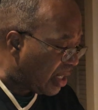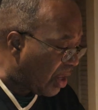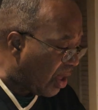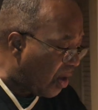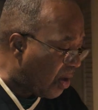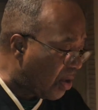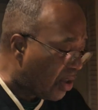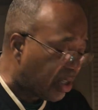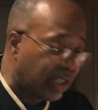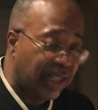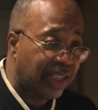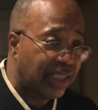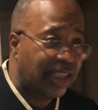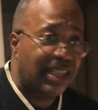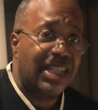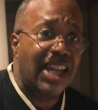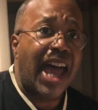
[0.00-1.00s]
longer,
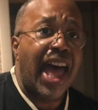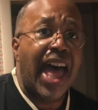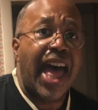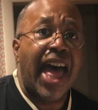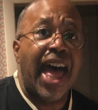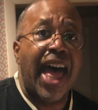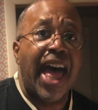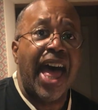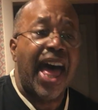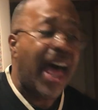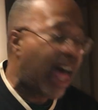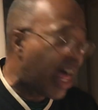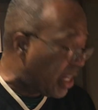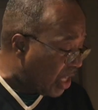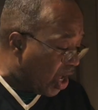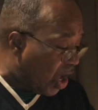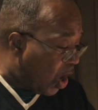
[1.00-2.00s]

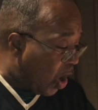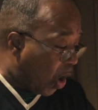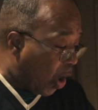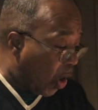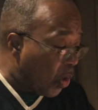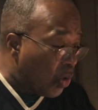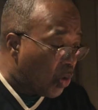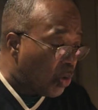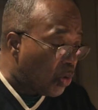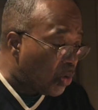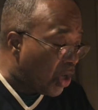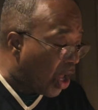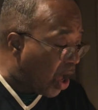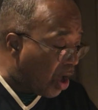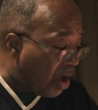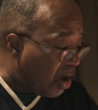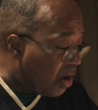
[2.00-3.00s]
child. Hold on